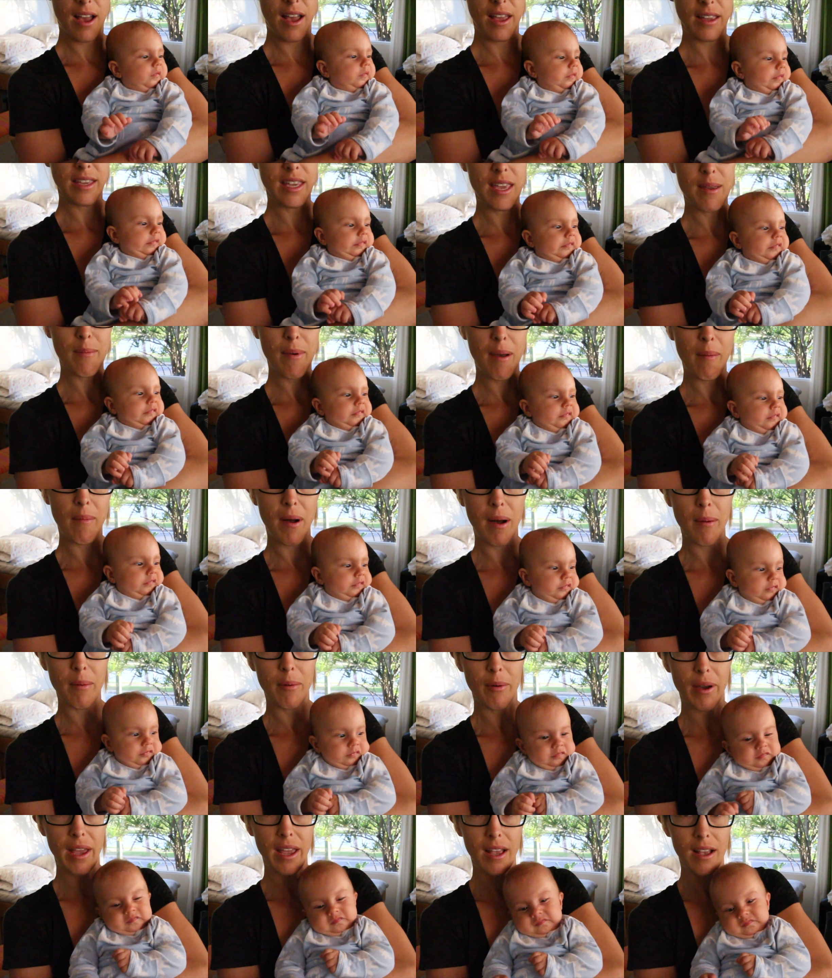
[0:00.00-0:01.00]
Speaker 1: uh, keep my
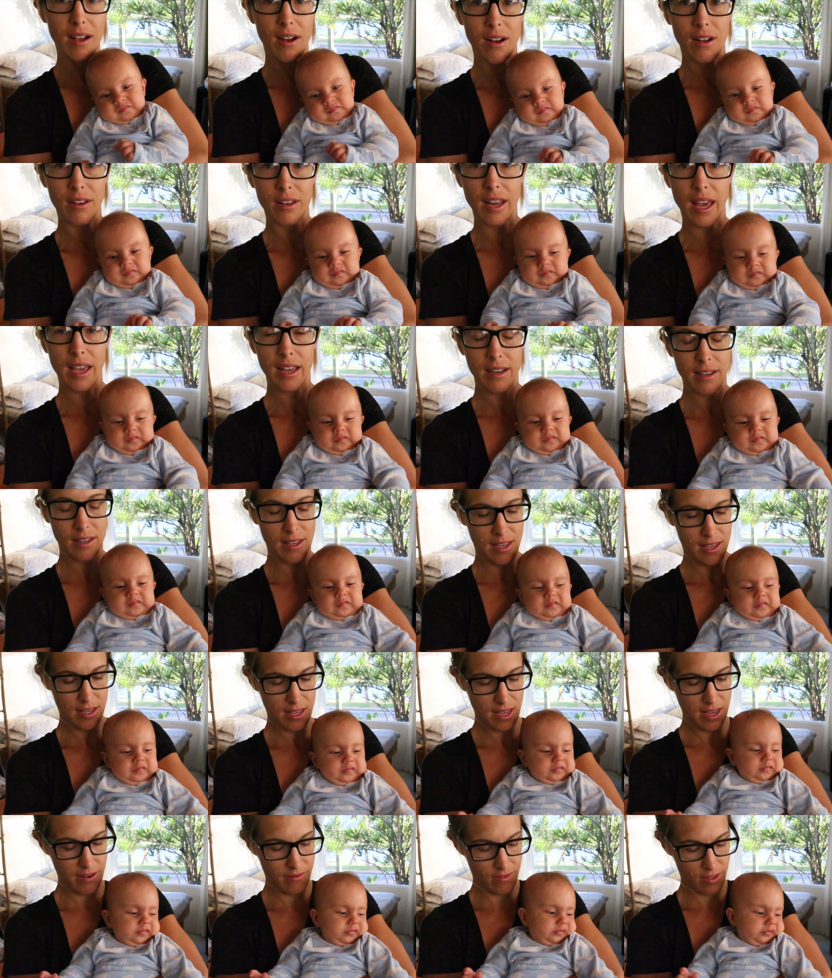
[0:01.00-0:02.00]
mom awake all night,
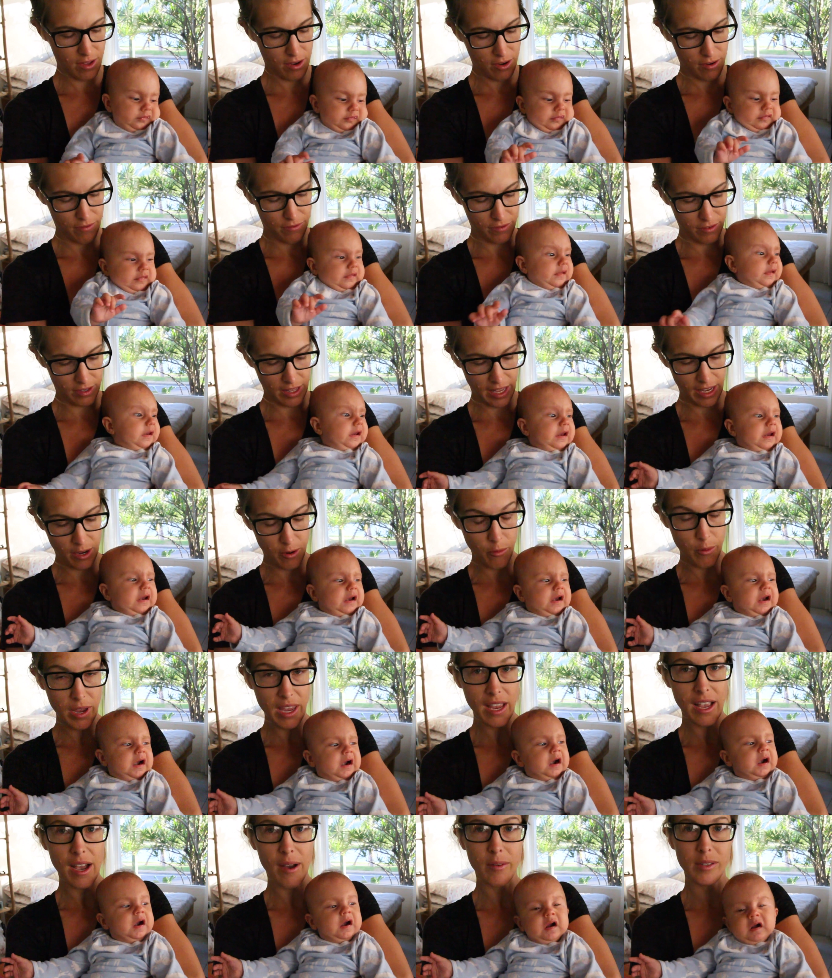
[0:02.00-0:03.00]
even though for like a
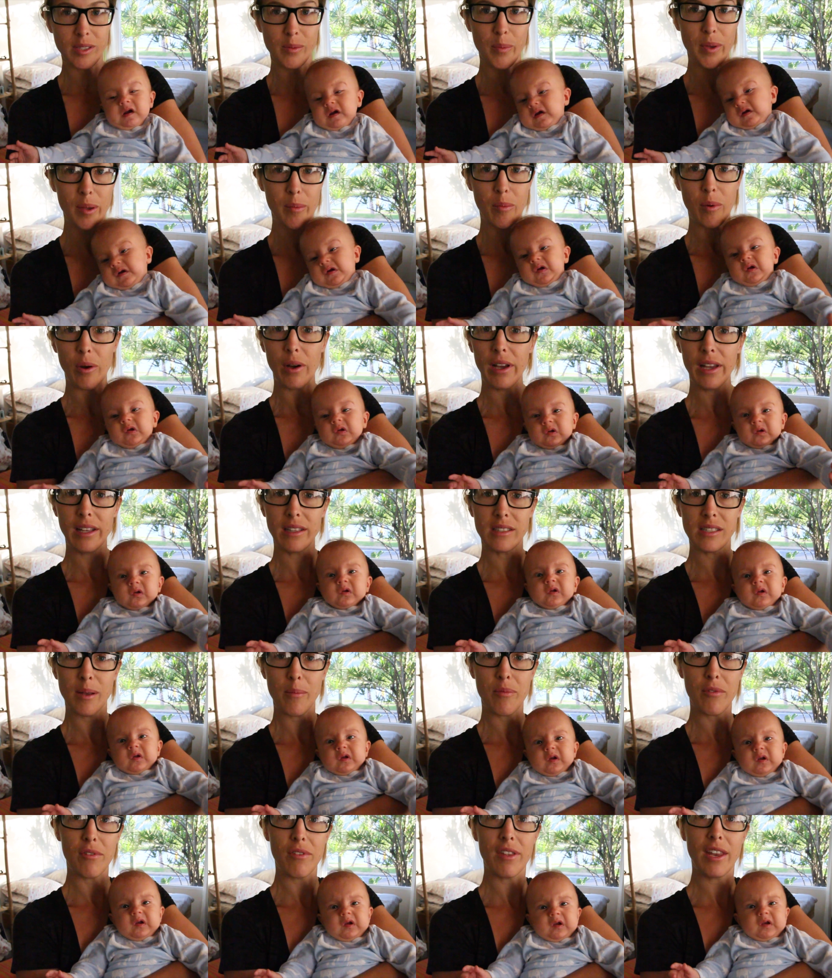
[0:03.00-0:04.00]
week I was a big boy and
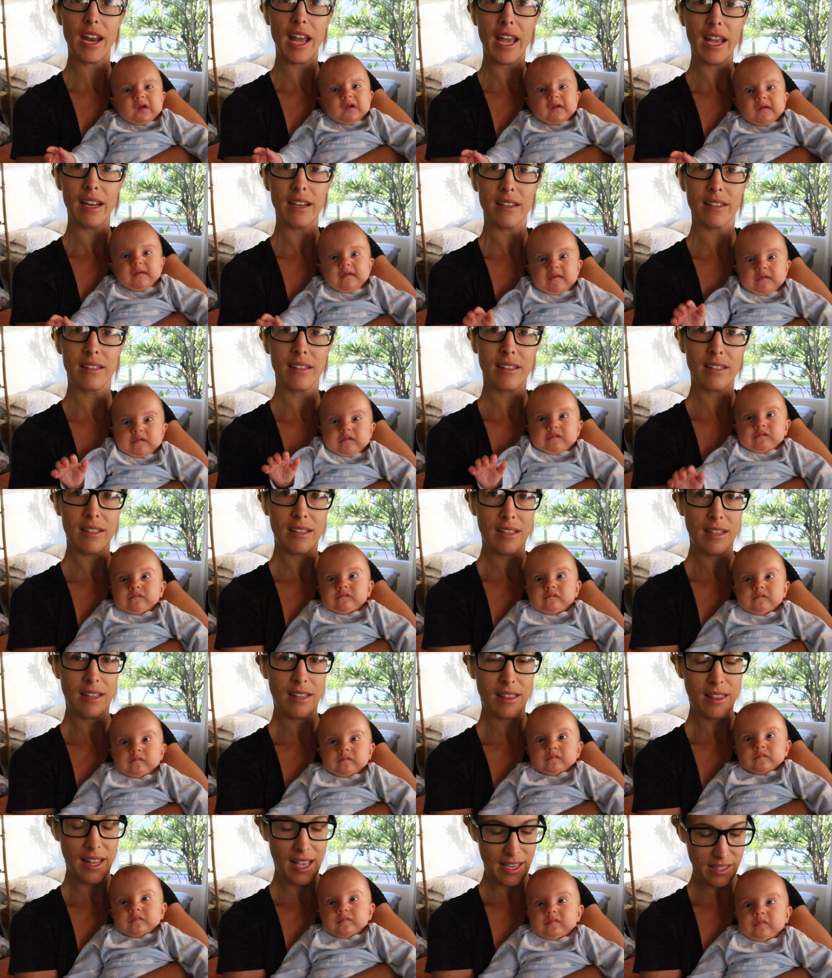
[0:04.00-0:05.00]
slept through the night.
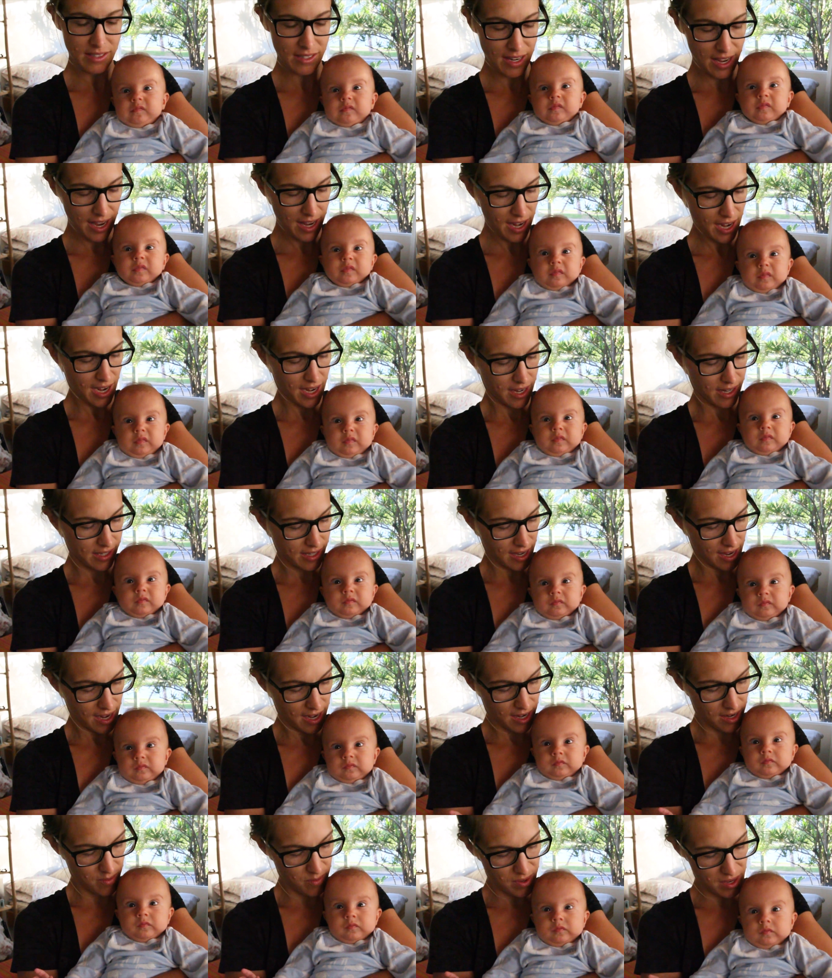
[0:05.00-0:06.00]
Last night I
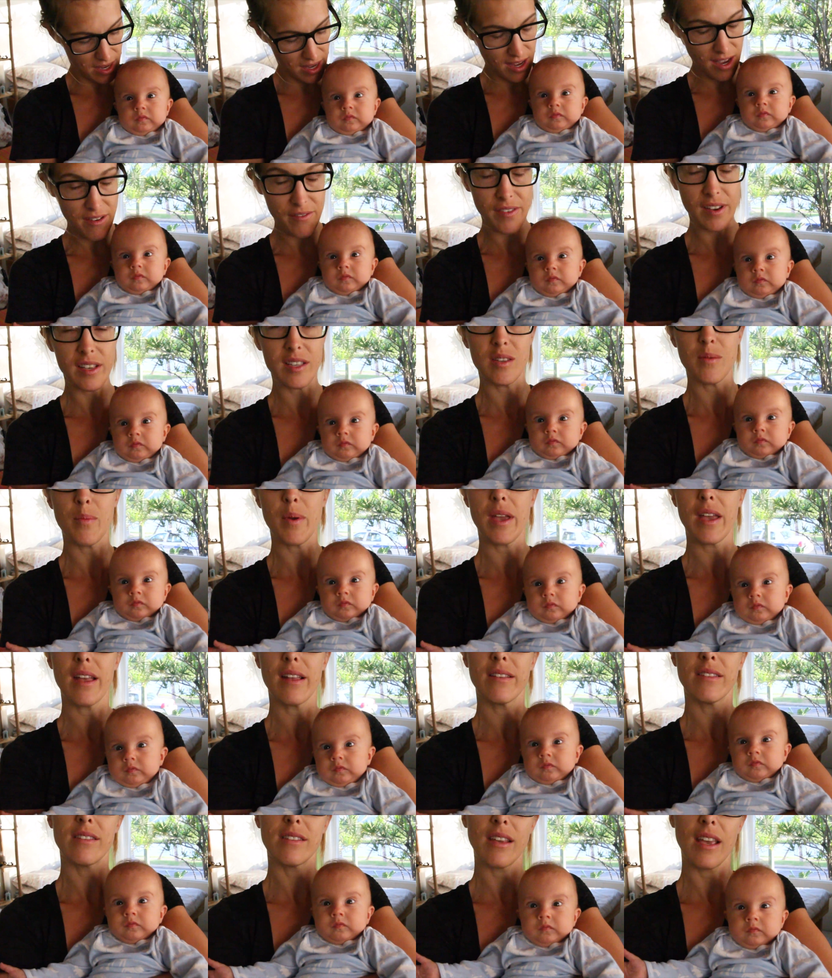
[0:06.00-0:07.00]
decided to be a fussy
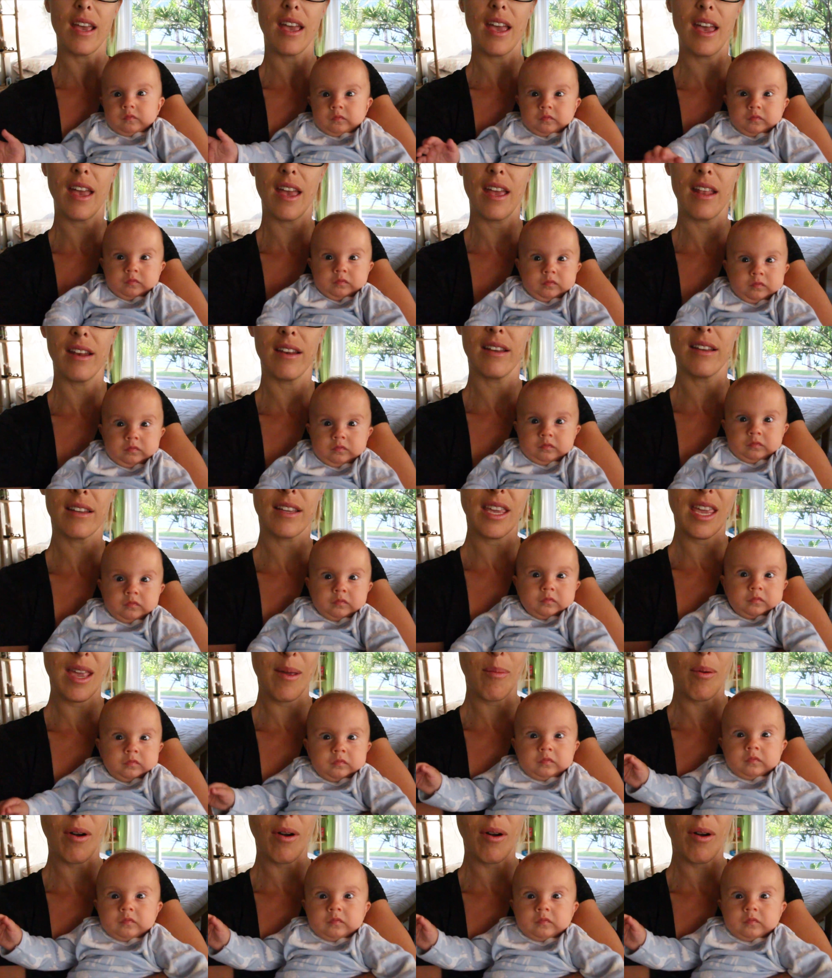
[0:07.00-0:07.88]
pants and keep